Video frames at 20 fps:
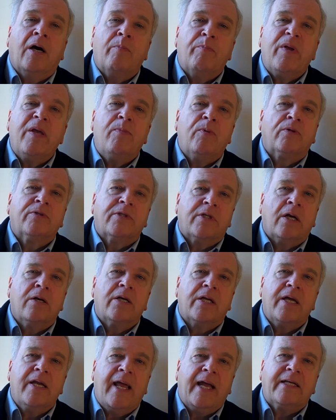people
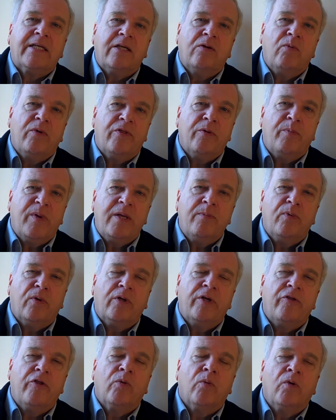start connecting with the
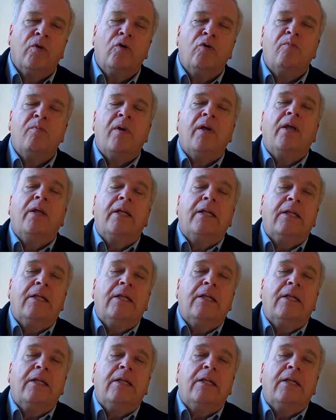people in the room.